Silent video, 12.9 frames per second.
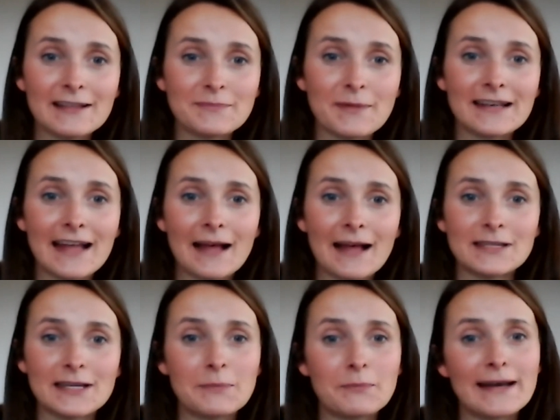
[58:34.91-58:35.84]
It's been
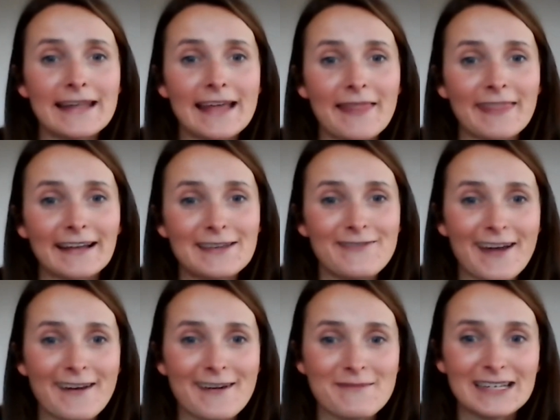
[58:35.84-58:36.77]
absolutely brilliant. Thank you
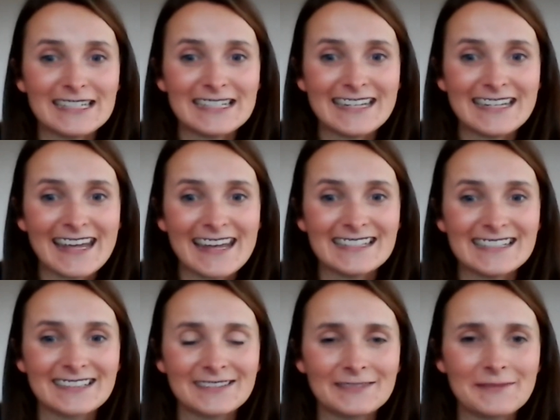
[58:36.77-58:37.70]
very much indeed. Well,
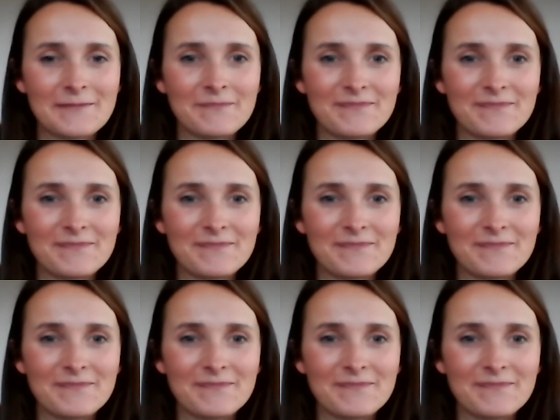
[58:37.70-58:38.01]
great.